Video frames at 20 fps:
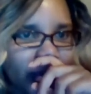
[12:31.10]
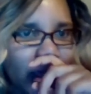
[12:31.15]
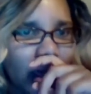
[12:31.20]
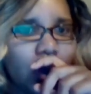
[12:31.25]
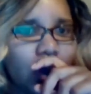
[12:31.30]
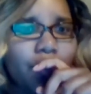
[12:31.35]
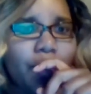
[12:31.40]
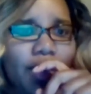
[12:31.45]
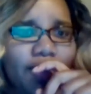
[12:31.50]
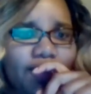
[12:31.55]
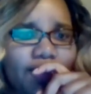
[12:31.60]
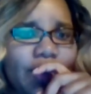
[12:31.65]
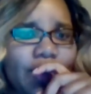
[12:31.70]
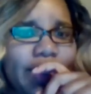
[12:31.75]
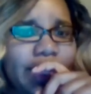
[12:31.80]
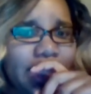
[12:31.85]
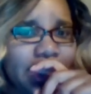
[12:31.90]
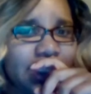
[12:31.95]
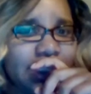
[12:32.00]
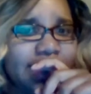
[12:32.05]
or both
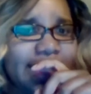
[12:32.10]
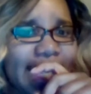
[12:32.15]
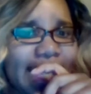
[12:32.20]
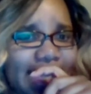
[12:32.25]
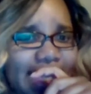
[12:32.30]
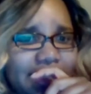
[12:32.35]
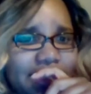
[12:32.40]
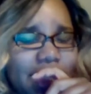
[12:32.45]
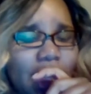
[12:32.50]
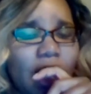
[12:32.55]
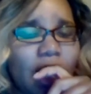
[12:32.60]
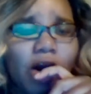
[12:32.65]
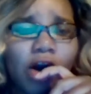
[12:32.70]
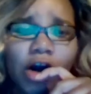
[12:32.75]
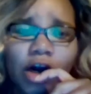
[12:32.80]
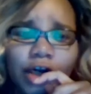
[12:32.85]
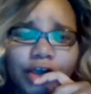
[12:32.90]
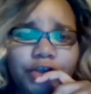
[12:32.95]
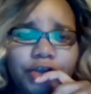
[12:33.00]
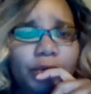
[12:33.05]
weekend days.
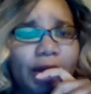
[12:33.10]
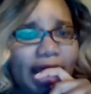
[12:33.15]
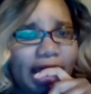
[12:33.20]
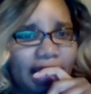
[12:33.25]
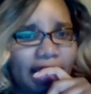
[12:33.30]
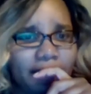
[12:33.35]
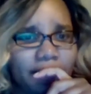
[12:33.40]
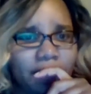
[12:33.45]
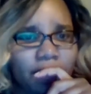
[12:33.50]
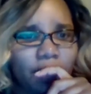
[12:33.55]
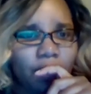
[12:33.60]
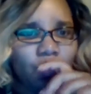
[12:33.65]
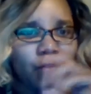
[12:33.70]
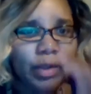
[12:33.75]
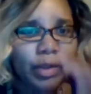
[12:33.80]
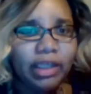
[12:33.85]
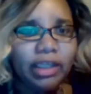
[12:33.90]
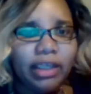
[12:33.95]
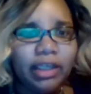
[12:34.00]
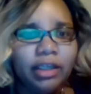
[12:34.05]
Are you
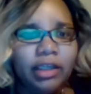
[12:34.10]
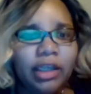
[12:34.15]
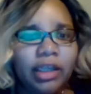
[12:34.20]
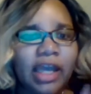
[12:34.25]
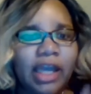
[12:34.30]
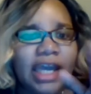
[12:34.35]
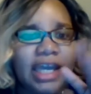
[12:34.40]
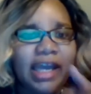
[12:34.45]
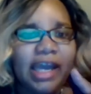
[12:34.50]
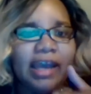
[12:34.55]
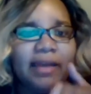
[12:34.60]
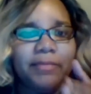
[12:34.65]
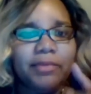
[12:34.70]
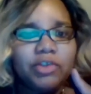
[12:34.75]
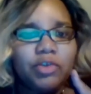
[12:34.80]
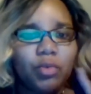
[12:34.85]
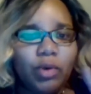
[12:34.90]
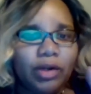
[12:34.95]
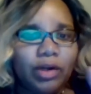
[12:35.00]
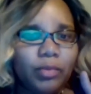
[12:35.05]
willing, and able
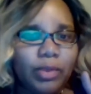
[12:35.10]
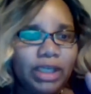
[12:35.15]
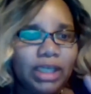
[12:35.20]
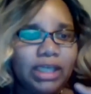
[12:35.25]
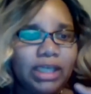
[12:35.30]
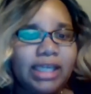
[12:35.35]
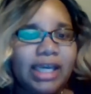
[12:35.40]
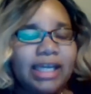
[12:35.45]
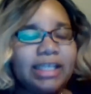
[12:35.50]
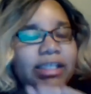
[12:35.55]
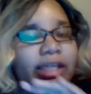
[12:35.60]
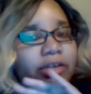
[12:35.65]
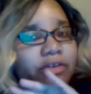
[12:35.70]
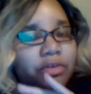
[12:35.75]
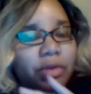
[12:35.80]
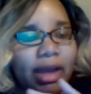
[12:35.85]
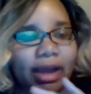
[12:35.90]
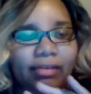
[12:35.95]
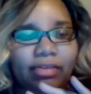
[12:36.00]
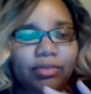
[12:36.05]
to work weekend days? Now
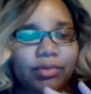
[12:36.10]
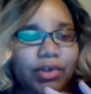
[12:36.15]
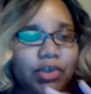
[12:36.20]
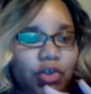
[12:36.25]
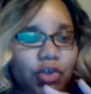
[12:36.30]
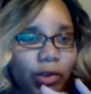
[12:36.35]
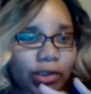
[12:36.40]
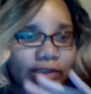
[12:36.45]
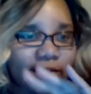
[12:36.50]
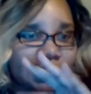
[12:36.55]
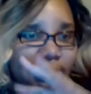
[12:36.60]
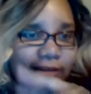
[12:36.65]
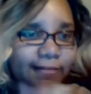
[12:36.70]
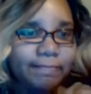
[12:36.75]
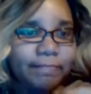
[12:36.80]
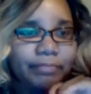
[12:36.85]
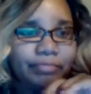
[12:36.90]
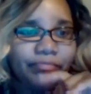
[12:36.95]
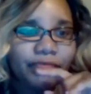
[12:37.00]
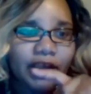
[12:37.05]
you have 3 choices.
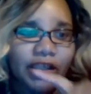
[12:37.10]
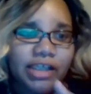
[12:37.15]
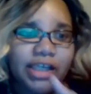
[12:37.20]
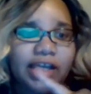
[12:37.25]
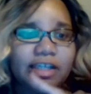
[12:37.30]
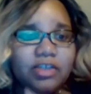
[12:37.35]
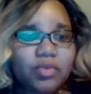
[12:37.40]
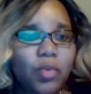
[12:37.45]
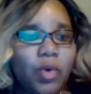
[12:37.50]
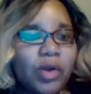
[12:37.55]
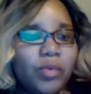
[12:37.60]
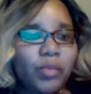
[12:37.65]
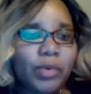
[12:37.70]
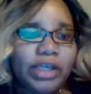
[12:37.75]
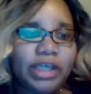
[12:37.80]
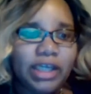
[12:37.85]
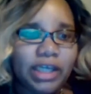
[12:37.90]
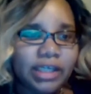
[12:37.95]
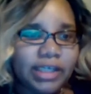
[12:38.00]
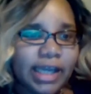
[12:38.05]
Yes, one
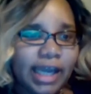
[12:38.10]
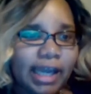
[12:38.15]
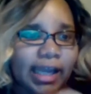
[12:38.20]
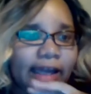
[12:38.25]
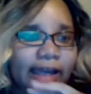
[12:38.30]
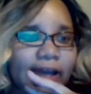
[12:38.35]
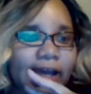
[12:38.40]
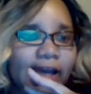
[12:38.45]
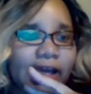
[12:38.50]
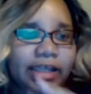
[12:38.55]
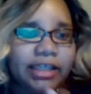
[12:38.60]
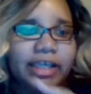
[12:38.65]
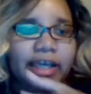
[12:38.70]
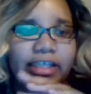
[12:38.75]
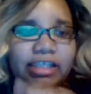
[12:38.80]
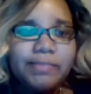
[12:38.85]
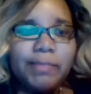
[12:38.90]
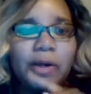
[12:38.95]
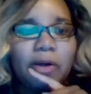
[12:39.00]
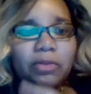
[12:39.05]
weekend day.
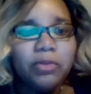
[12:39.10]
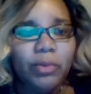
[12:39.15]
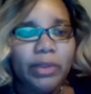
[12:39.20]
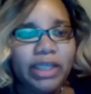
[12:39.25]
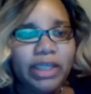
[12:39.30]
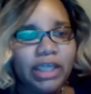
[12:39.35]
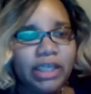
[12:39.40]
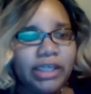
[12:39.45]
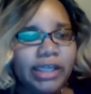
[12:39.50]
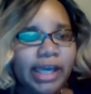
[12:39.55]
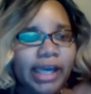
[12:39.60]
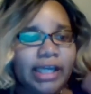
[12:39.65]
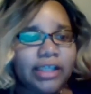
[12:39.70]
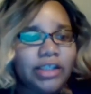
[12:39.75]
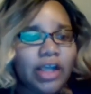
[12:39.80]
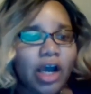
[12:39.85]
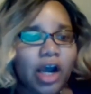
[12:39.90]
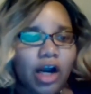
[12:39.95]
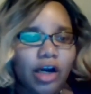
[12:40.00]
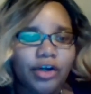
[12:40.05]
Yes, both weekend days.
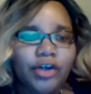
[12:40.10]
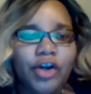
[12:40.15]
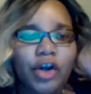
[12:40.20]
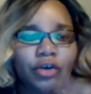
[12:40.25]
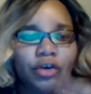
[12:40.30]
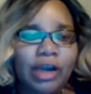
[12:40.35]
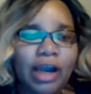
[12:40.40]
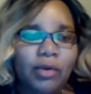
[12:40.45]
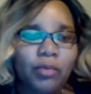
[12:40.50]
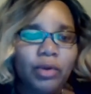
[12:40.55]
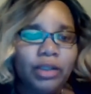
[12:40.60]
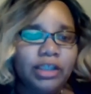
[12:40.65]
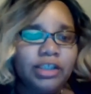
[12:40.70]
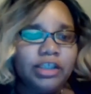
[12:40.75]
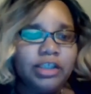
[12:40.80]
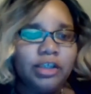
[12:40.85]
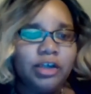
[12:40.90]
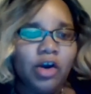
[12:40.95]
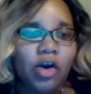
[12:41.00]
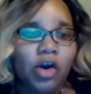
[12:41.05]
Or no, not willing
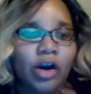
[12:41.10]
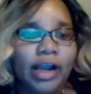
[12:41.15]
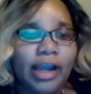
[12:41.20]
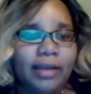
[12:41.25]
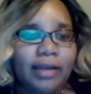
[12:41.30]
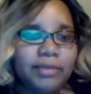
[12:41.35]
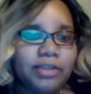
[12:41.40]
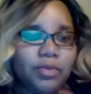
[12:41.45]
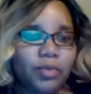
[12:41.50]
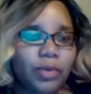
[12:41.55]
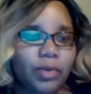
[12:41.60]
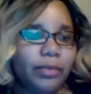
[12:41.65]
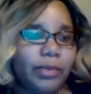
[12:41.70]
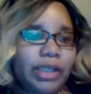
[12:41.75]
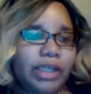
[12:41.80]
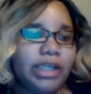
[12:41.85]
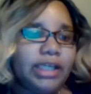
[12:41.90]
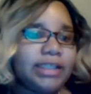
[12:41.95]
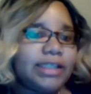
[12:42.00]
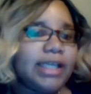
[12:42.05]
to or able to work
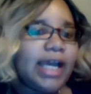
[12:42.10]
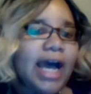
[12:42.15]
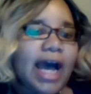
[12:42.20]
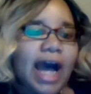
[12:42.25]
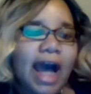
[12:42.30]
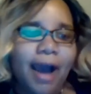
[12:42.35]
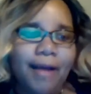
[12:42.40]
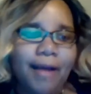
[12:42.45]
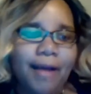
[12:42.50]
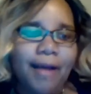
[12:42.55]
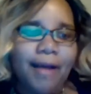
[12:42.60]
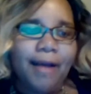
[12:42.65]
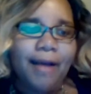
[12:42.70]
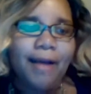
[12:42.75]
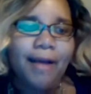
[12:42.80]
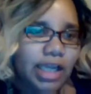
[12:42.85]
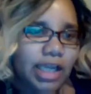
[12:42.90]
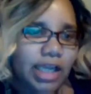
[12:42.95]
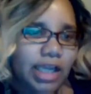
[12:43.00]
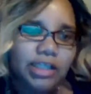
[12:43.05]
weekends. I'm just going to
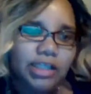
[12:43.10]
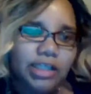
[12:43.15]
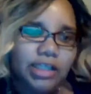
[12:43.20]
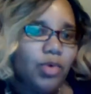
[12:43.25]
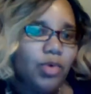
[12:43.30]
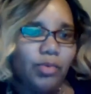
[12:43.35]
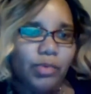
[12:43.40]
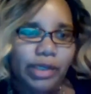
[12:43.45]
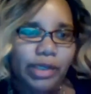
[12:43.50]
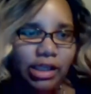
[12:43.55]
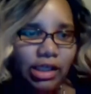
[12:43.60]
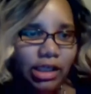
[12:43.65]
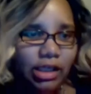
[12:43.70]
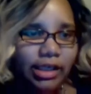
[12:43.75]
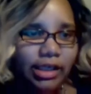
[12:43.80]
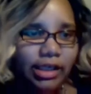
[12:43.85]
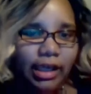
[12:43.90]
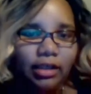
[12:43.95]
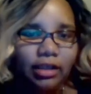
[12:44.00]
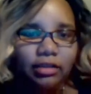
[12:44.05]
say yes to one weekend
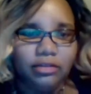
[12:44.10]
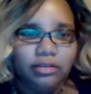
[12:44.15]
day.